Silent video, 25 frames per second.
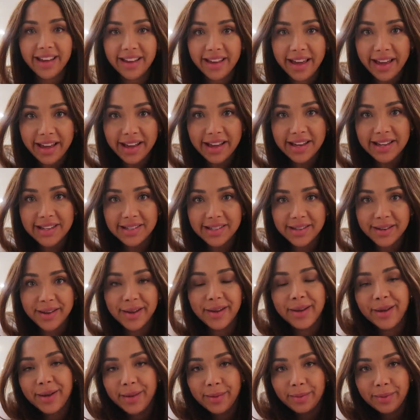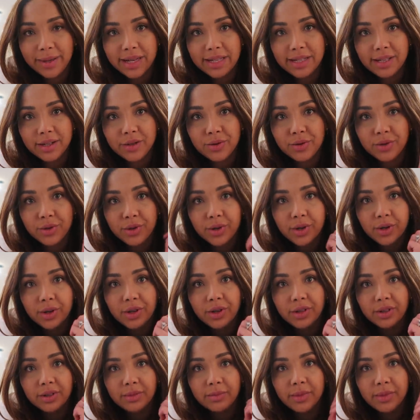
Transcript: Hey guys, please ignore